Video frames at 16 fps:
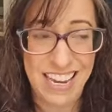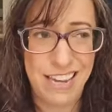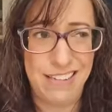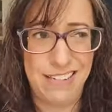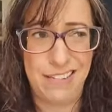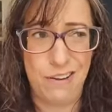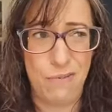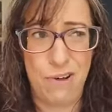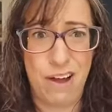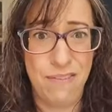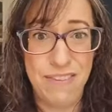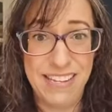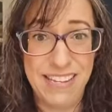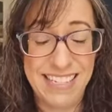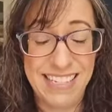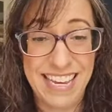And so
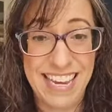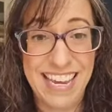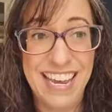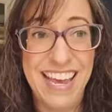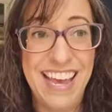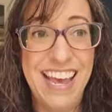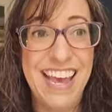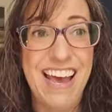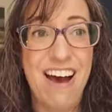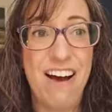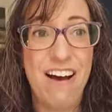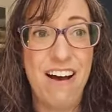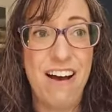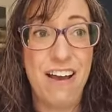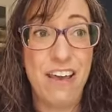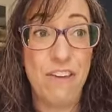obviously,
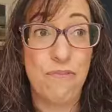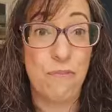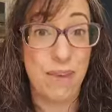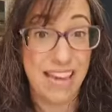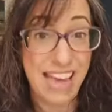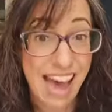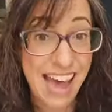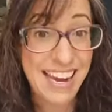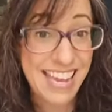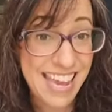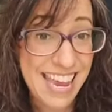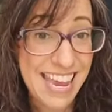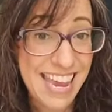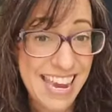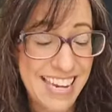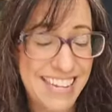uh, if we got to
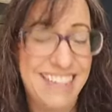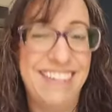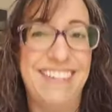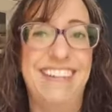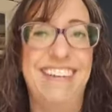eat